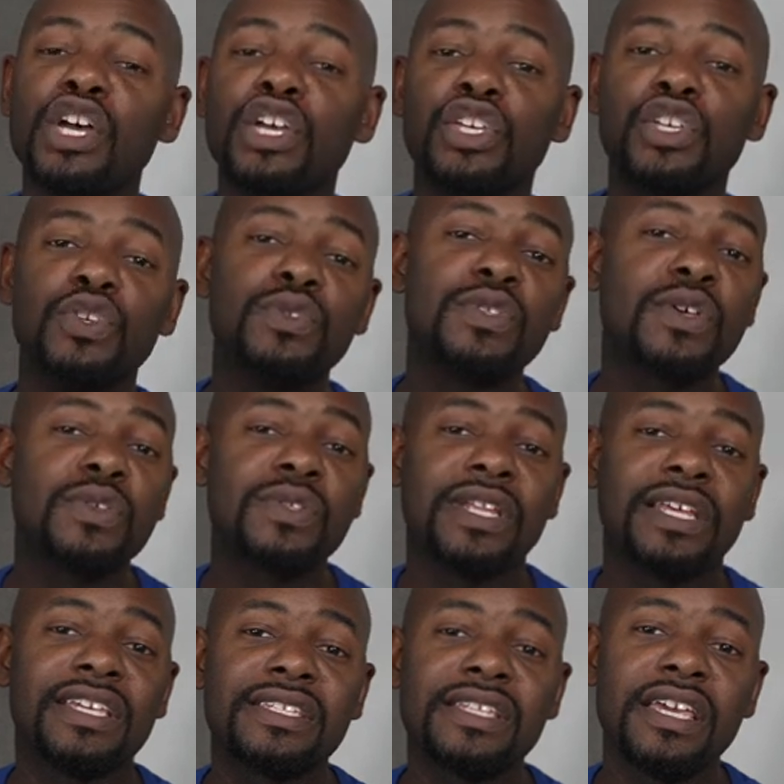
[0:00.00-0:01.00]
use those
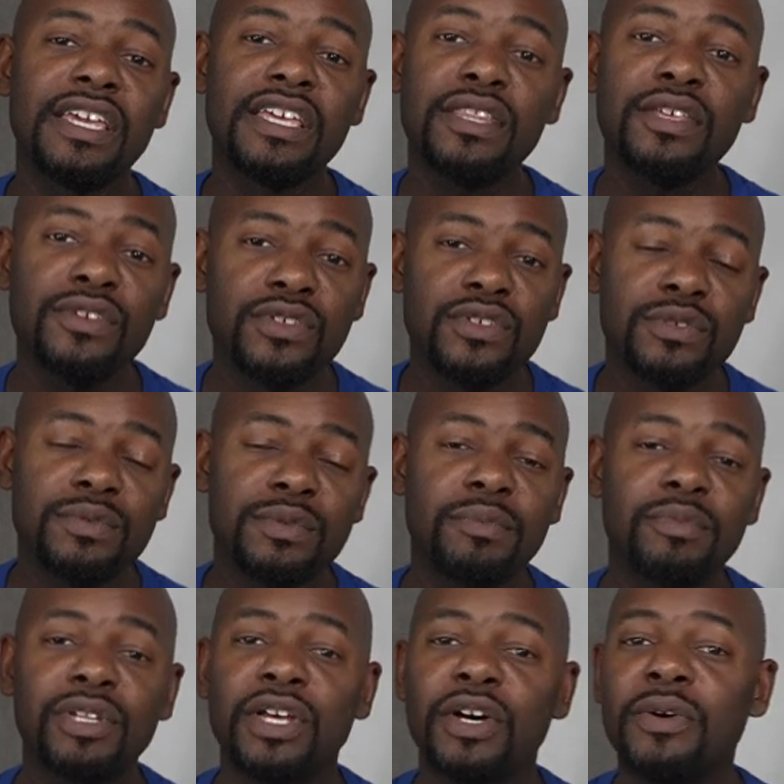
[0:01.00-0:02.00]
links in the description
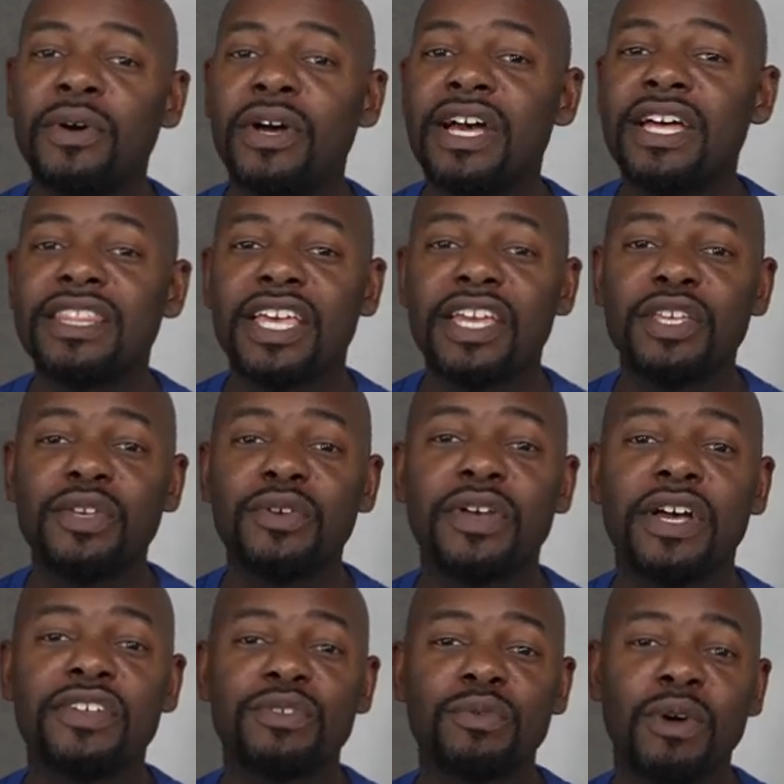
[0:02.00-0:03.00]
below. Thank you
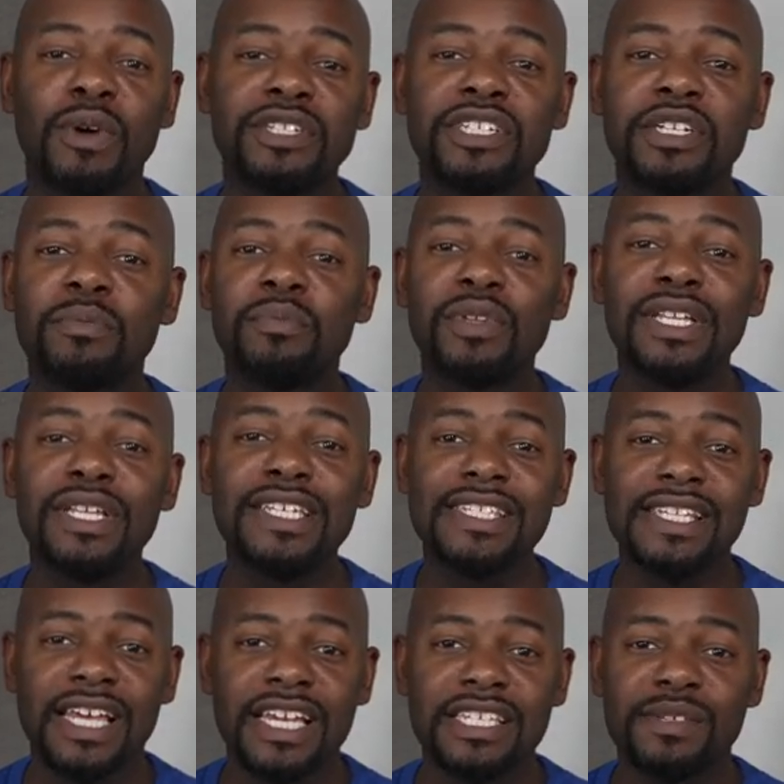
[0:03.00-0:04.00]
guys for watching. Please
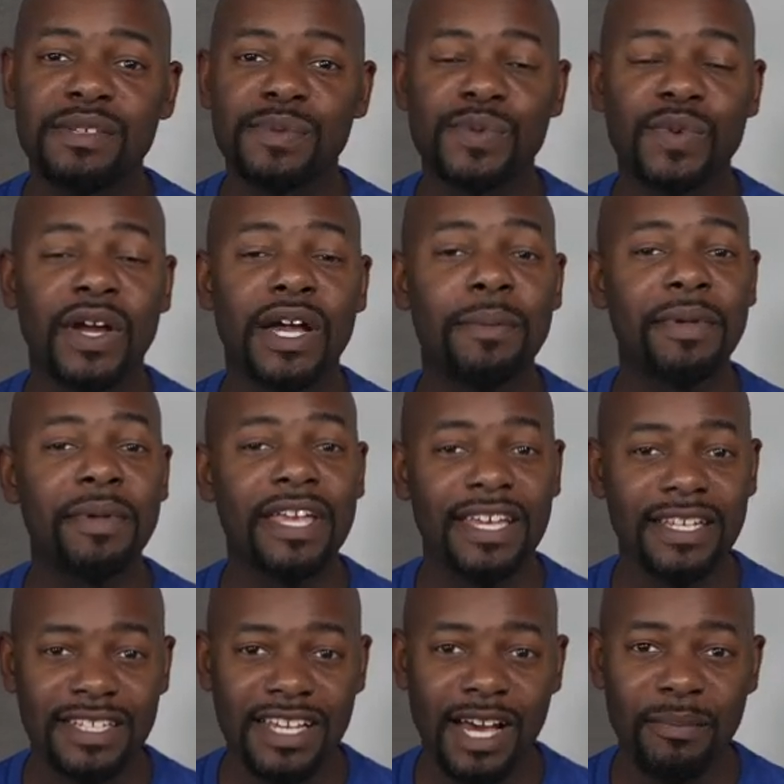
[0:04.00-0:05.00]
like, subscribe,
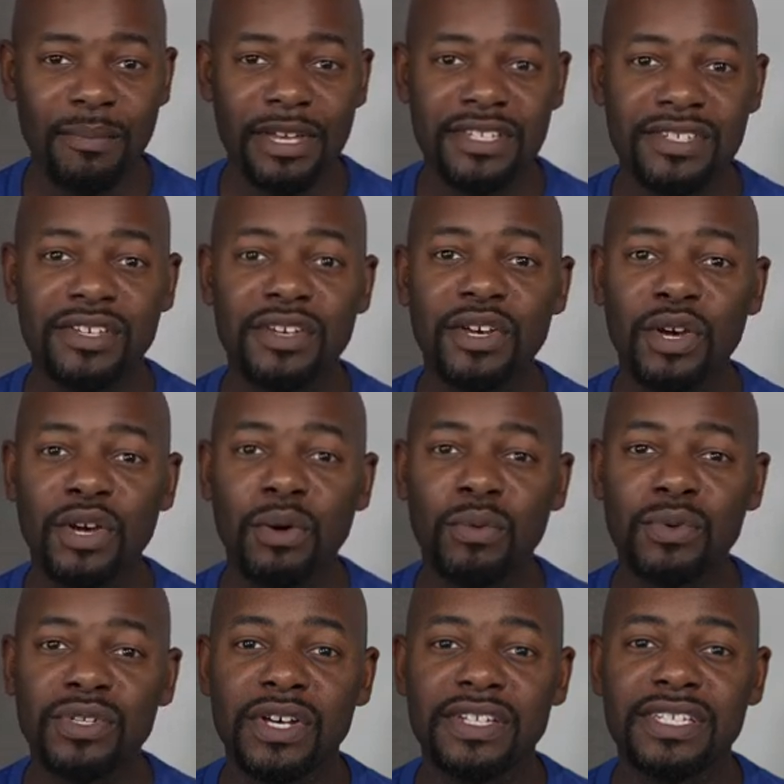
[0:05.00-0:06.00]
and comment.
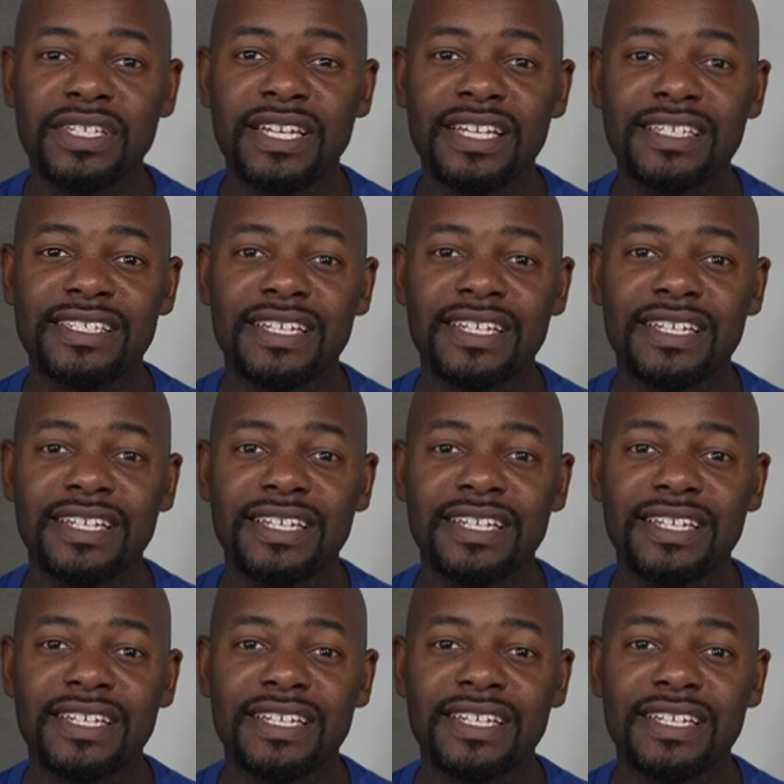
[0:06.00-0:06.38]
We'll talk to you next